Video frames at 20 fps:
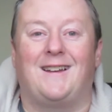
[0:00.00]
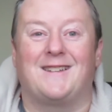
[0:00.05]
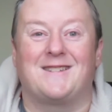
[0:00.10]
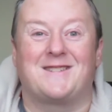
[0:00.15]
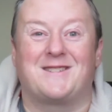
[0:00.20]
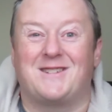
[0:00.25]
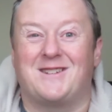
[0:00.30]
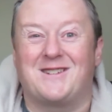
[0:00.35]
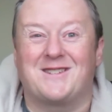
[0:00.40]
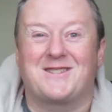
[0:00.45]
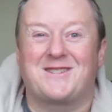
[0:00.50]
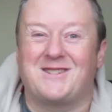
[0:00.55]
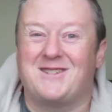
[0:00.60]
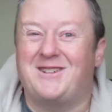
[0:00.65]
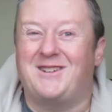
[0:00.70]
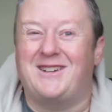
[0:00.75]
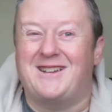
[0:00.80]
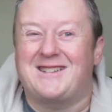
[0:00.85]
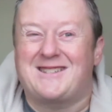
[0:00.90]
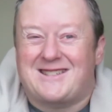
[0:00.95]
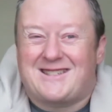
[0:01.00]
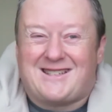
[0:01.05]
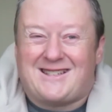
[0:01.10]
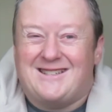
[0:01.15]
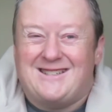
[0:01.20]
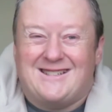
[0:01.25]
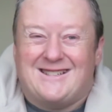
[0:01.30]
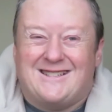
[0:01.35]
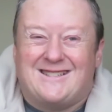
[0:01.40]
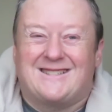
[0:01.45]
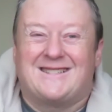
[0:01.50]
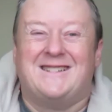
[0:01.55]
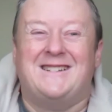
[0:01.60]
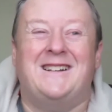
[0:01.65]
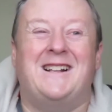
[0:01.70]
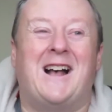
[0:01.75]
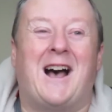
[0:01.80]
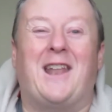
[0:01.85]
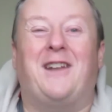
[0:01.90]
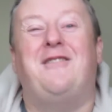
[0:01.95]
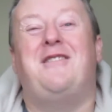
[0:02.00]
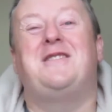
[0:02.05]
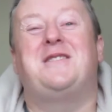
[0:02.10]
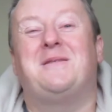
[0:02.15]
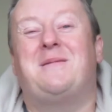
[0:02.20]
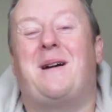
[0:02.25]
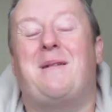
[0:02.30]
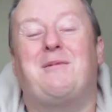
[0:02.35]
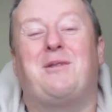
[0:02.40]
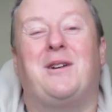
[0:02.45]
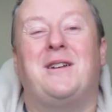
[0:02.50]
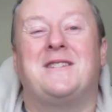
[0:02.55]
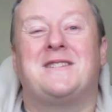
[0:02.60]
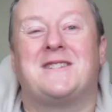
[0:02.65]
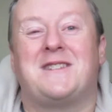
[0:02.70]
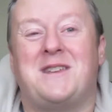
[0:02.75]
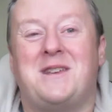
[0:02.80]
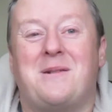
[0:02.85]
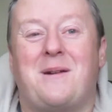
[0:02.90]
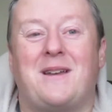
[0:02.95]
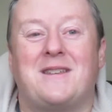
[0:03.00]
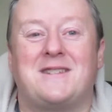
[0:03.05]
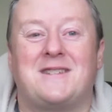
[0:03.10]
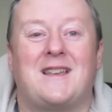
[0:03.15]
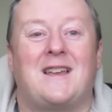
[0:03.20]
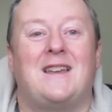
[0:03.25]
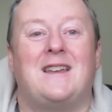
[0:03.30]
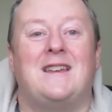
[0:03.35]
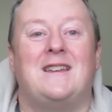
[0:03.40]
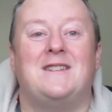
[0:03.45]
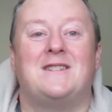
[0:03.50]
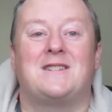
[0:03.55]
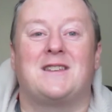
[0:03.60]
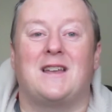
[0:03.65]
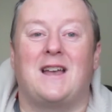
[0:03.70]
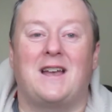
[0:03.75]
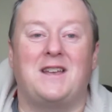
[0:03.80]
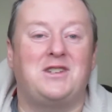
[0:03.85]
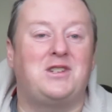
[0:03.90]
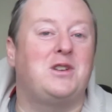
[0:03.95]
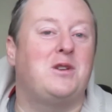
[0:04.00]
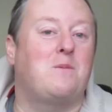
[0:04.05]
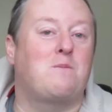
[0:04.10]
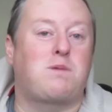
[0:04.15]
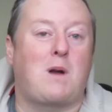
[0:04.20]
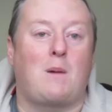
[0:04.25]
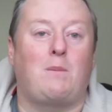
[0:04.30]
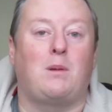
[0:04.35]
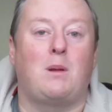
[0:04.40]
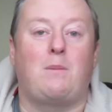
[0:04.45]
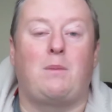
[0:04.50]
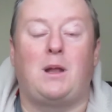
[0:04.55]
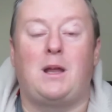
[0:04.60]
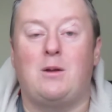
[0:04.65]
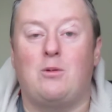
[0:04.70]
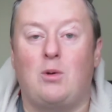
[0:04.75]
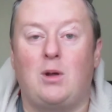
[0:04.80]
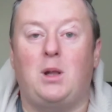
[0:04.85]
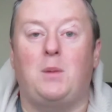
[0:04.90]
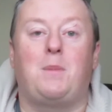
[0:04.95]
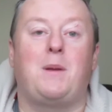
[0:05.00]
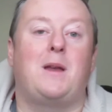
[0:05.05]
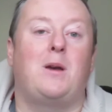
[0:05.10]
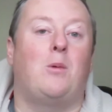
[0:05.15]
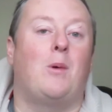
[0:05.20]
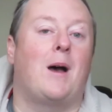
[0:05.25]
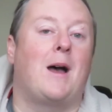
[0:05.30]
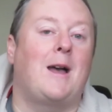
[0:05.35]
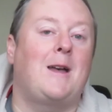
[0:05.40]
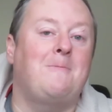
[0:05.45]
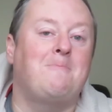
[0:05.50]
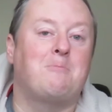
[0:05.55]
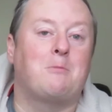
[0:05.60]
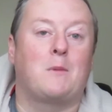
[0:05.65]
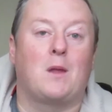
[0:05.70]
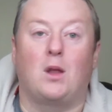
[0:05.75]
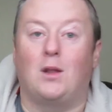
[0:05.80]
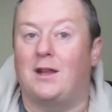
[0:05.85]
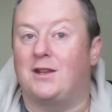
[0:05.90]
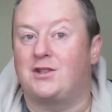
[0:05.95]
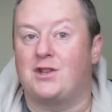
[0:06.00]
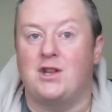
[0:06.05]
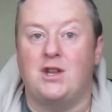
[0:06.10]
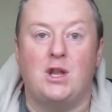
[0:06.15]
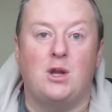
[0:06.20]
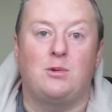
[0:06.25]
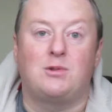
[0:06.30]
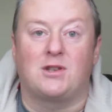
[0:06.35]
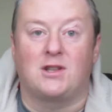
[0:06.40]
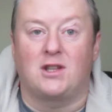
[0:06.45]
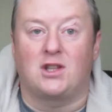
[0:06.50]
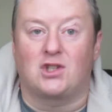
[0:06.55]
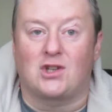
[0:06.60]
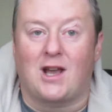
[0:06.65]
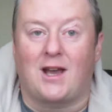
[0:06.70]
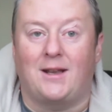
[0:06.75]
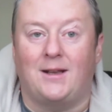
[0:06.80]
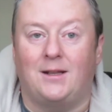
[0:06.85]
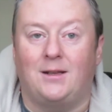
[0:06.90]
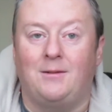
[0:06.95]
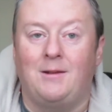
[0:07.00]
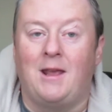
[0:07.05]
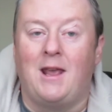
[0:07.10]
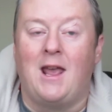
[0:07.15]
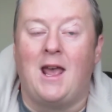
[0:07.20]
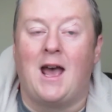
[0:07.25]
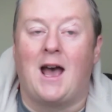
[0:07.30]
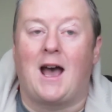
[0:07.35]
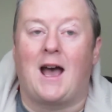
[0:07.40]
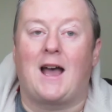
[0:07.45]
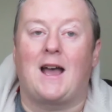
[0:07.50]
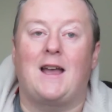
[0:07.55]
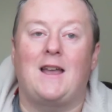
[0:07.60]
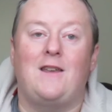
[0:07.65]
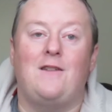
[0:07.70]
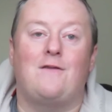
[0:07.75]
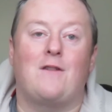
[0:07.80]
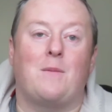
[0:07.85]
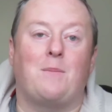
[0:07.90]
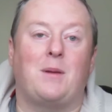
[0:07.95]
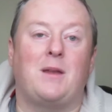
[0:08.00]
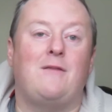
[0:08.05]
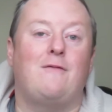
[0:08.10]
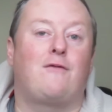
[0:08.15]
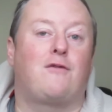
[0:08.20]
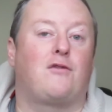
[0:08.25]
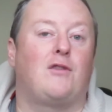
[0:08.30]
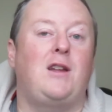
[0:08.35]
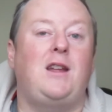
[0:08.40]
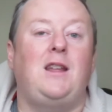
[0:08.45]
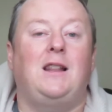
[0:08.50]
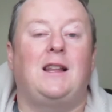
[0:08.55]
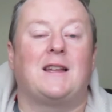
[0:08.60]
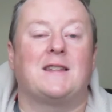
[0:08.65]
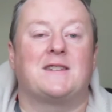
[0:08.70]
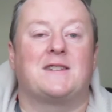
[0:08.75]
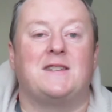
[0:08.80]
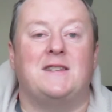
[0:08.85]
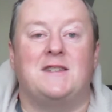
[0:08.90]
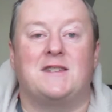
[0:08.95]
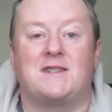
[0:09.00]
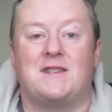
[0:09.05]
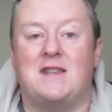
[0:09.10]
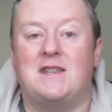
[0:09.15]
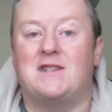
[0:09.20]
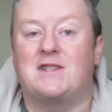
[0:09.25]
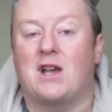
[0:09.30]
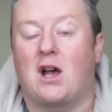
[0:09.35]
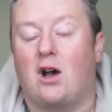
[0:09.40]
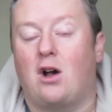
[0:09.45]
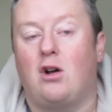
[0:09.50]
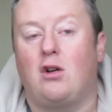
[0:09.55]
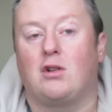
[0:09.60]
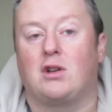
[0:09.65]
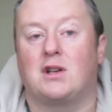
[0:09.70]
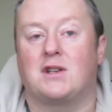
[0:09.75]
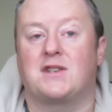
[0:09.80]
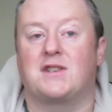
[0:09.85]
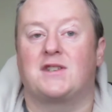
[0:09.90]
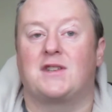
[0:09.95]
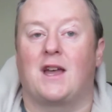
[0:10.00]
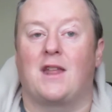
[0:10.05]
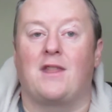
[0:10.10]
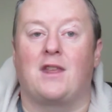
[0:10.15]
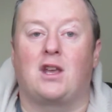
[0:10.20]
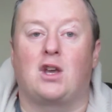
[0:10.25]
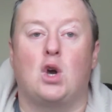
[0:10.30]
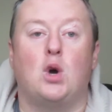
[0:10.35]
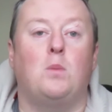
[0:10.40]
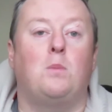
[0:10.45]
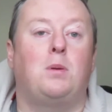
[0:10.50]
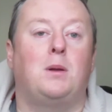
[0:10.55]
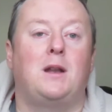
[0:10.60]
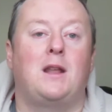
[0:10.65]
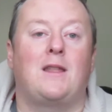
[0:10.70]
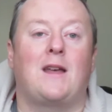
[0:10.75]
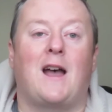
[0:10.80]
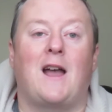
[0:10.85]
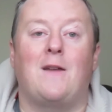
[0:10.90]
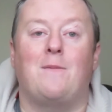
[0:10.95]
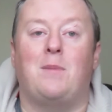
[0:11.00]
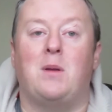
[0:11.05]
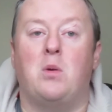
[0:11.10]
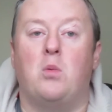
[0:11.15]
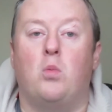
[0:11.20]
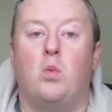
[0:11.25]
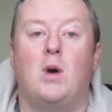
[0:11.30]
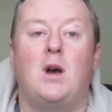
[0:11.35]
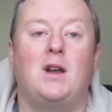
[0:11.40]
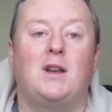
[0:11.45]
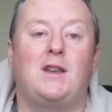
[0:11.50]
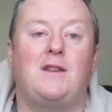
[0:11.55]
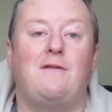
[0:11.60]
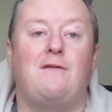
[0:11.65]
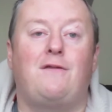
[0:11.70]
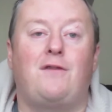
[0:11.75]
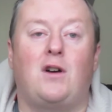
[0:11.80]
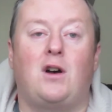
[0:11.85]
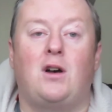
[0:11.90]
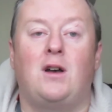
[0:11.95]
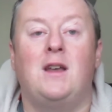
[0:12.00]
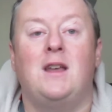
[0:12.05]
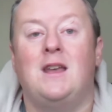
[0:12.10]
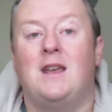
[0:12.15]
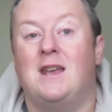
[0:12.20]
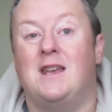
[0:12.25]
So excited. And the reason why I'm going to the USA is, as you probably will be aware, unless you're new to the channel, I've been freelancing since August, and the company that I've been working for